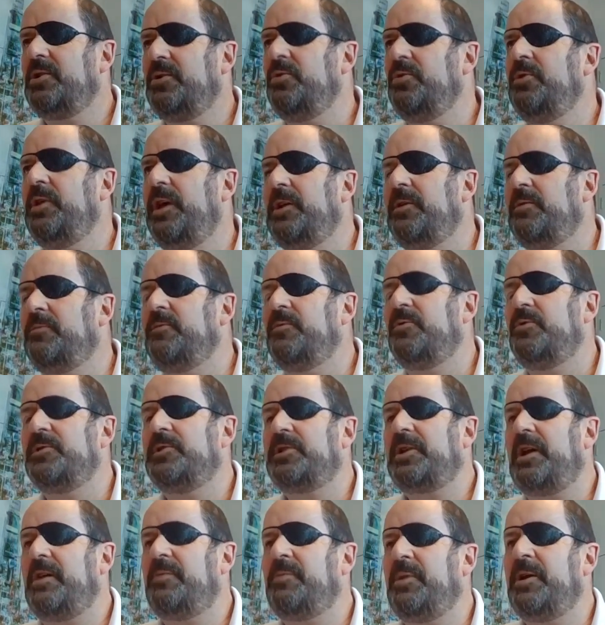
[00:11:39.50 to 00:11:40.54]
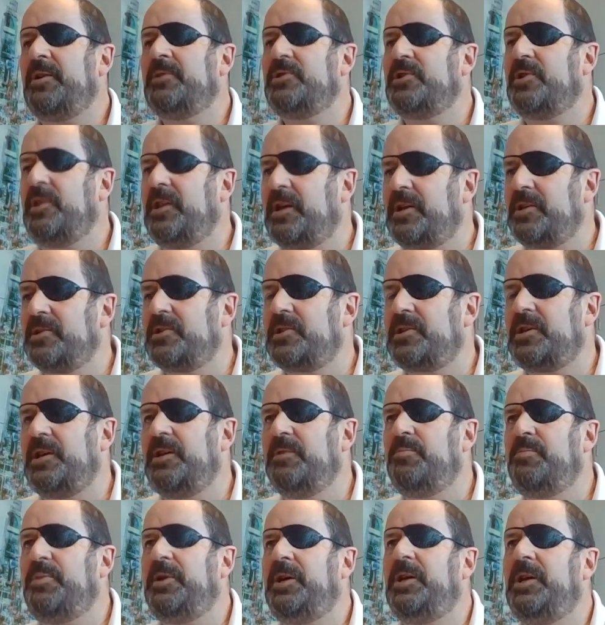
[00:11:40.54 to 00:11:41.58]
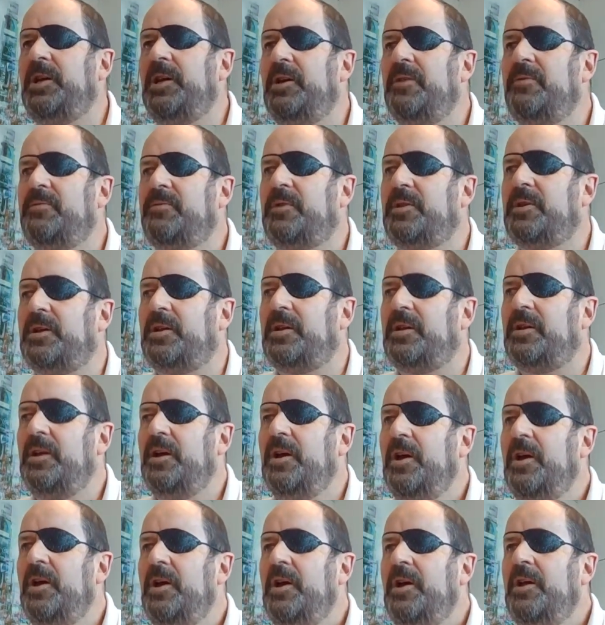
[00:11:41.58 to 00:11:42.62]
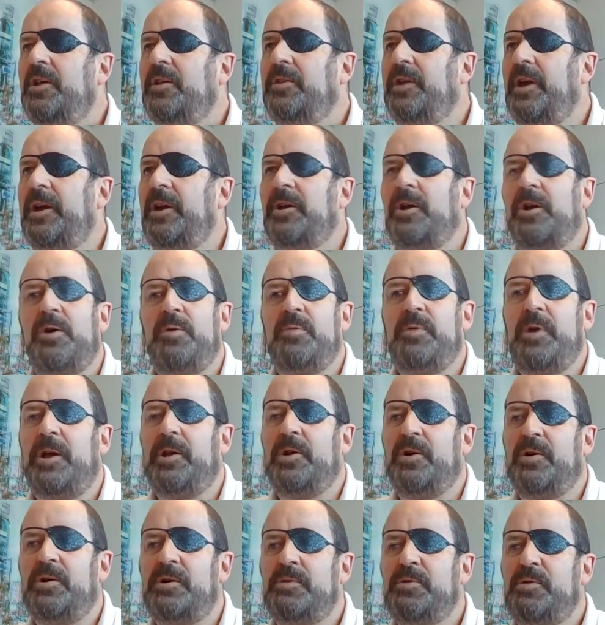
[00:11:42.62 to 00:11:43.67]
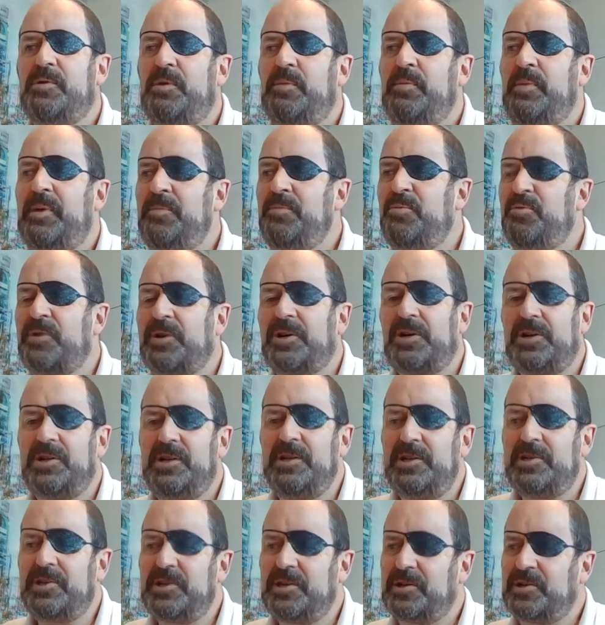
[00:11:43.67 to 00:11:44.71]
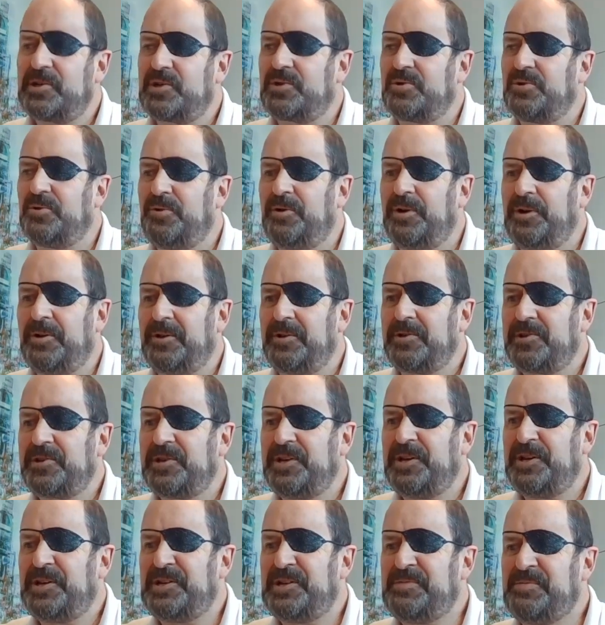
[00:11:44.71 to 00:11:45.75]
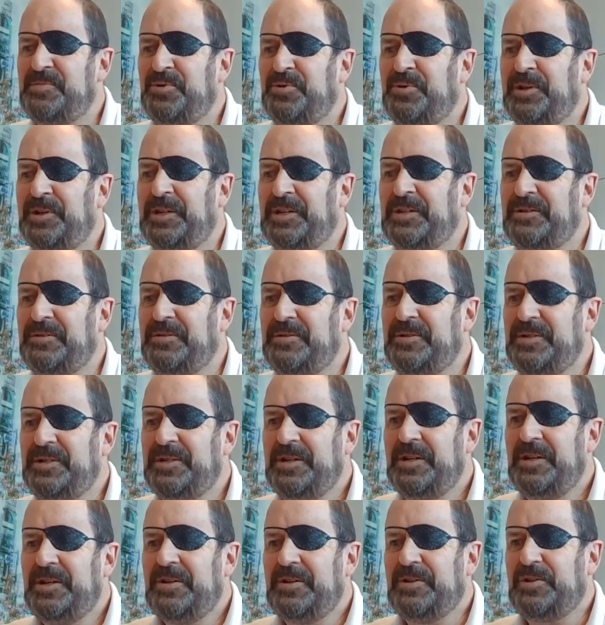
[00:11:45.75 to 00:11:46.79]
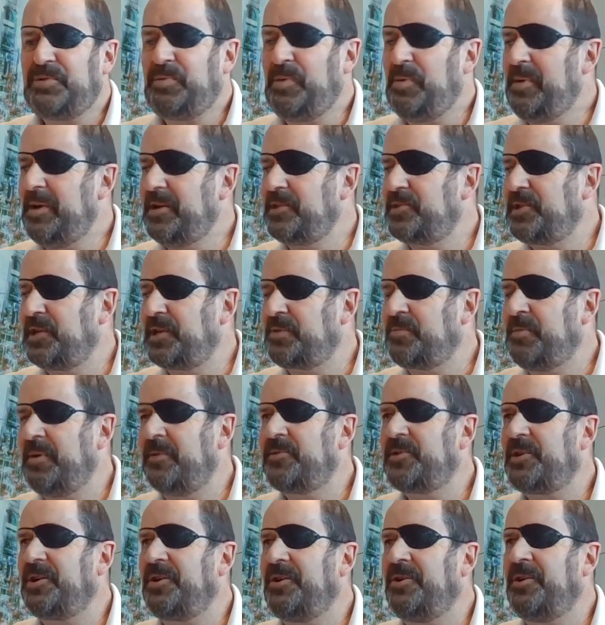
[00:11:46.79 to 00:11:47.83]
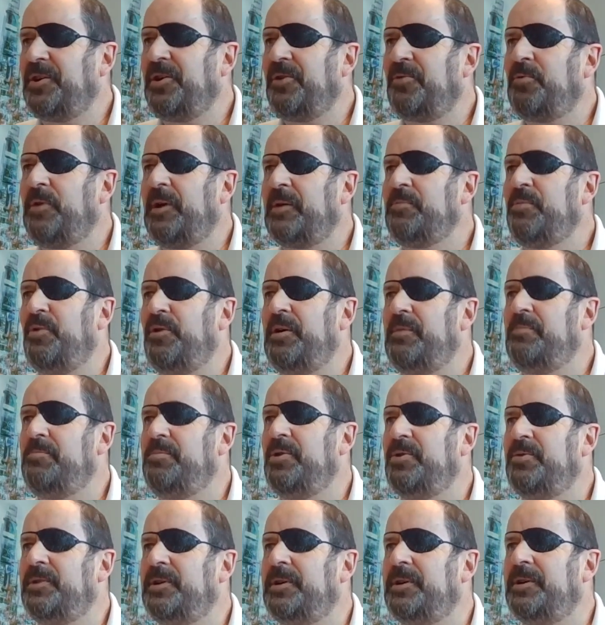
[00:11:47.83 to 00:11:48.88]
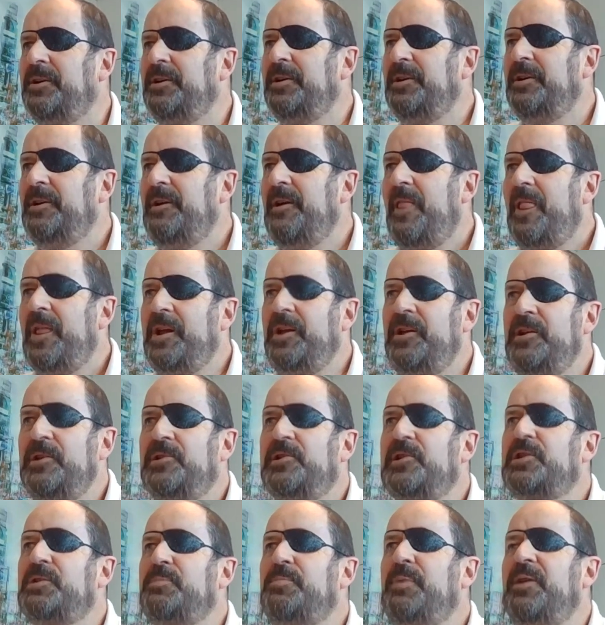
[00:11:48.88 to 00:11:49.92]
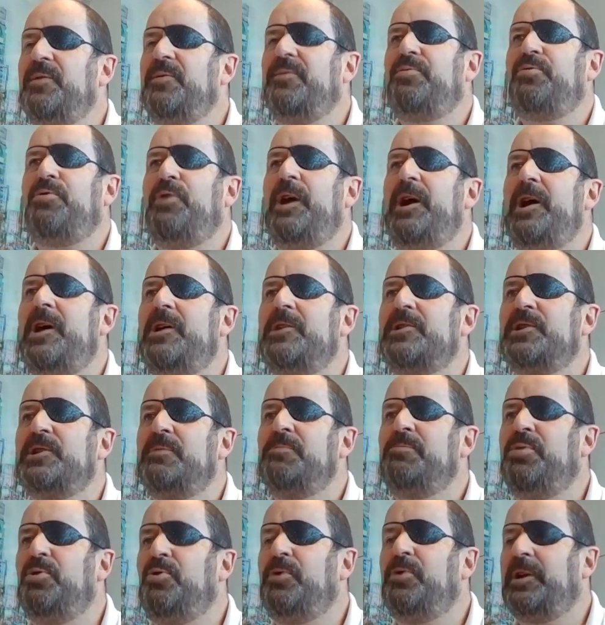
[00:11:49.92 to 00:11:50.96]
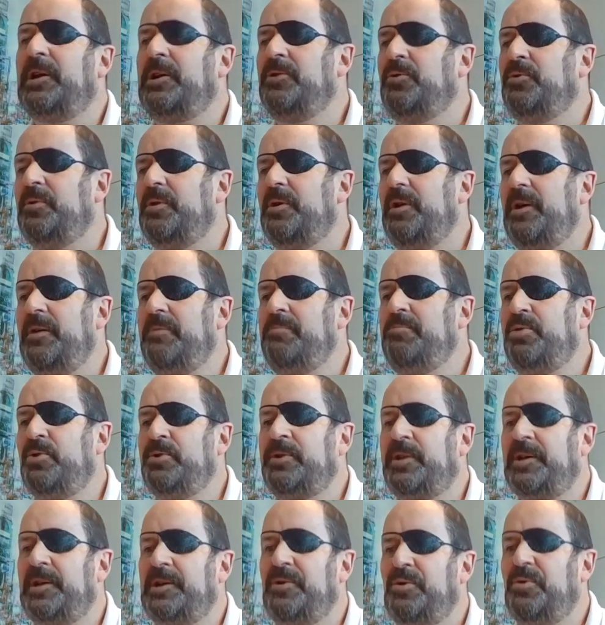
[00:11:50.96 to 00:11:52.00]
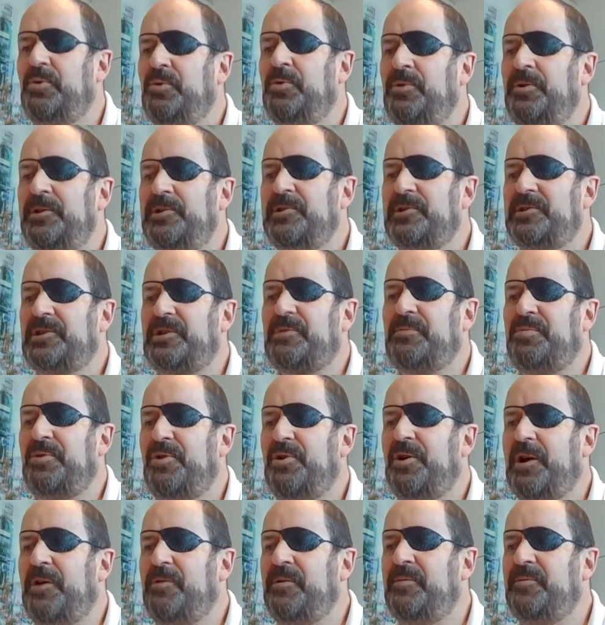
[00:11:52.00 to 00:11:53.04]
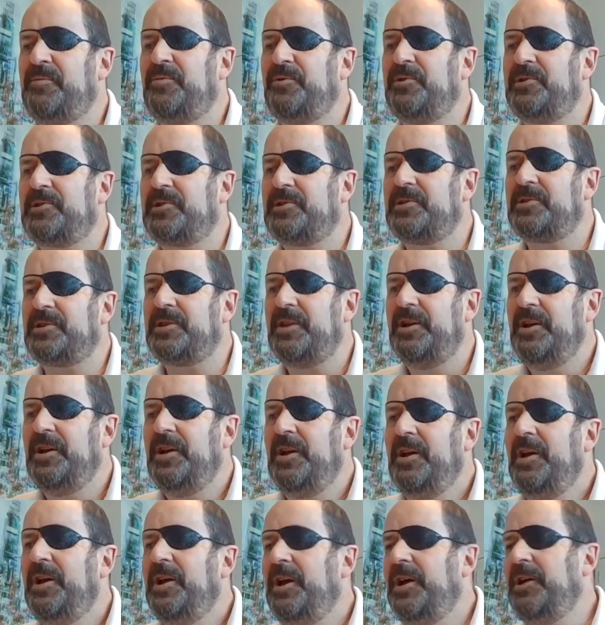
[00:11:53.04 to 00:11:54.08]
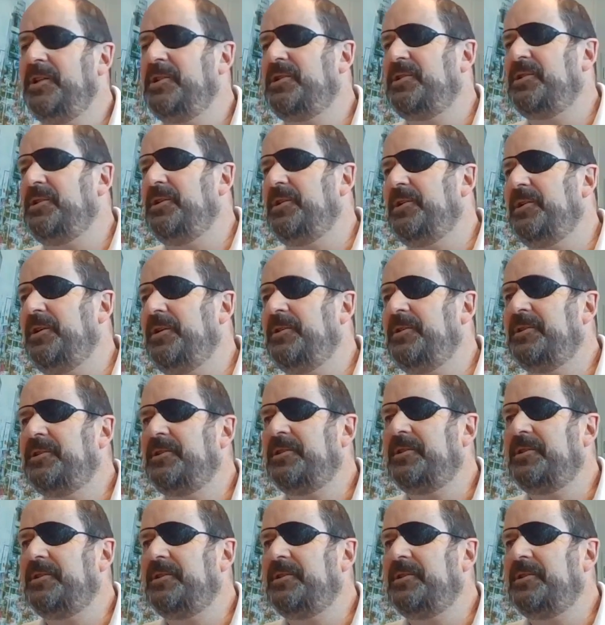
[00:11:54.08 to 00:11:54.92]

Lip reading: to that invoice coming in, so they can see a PDF of that. I remember a classic story on a Saturday morning. It was about 6 months ago. I got rung by a builder, and he'd just spent 3 hours inputting all his supplier invoices into